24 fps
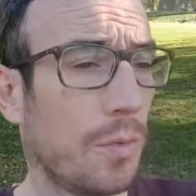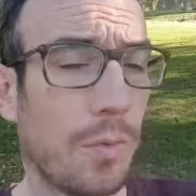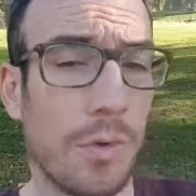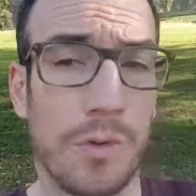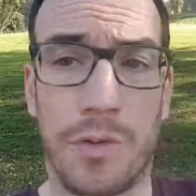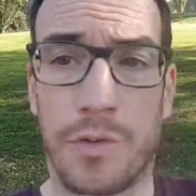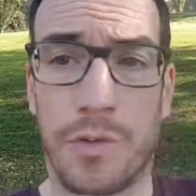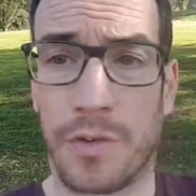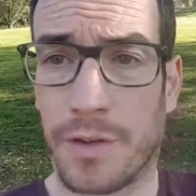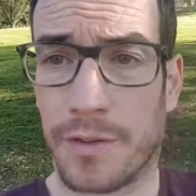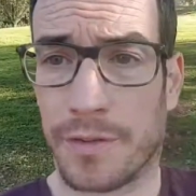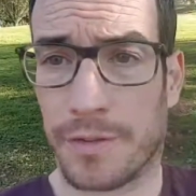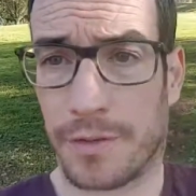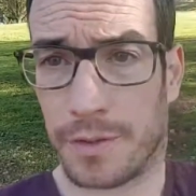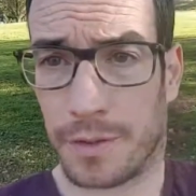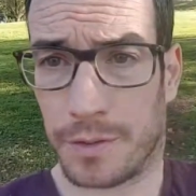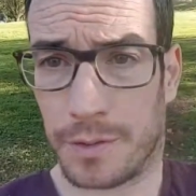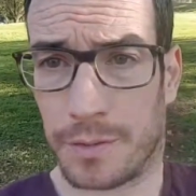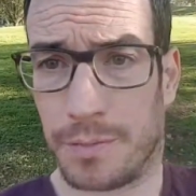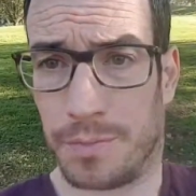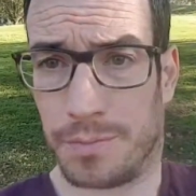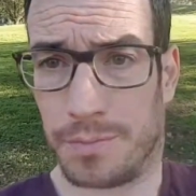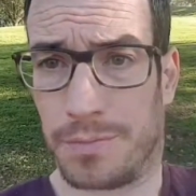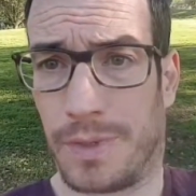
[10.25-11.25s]
which is
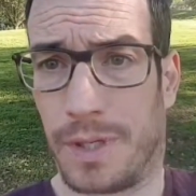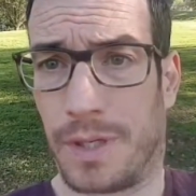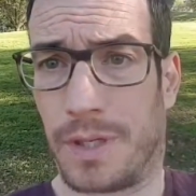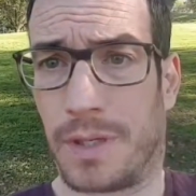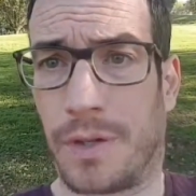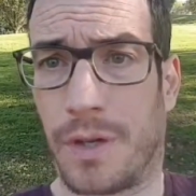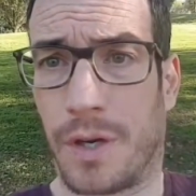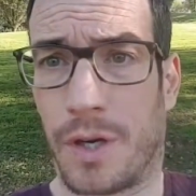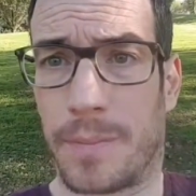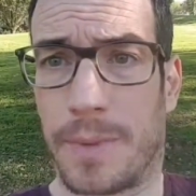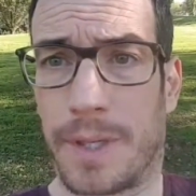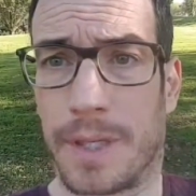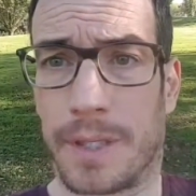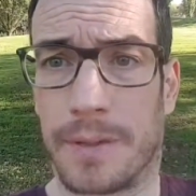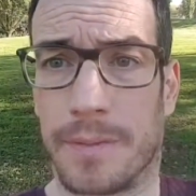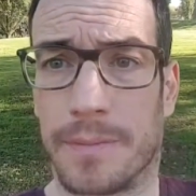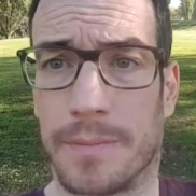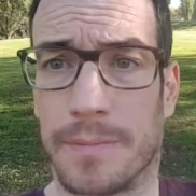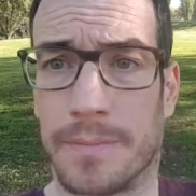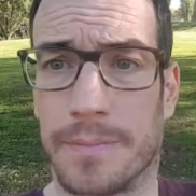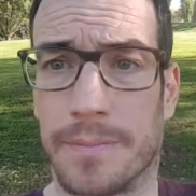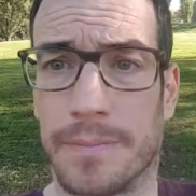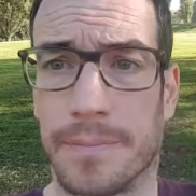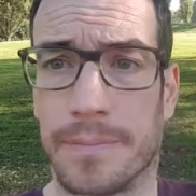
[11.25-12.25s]
also alarming